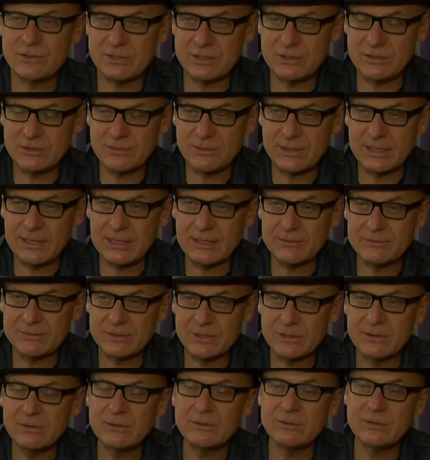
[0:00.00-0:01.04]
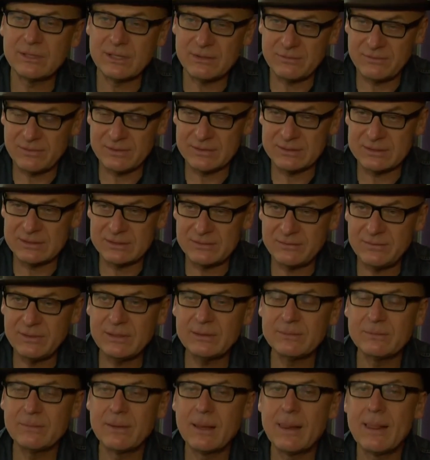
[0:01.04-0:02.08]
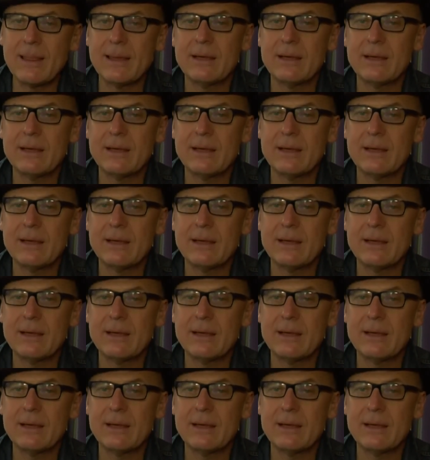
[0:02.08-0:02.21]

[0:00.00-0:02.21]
Ginger Ale Afternoon, her first film,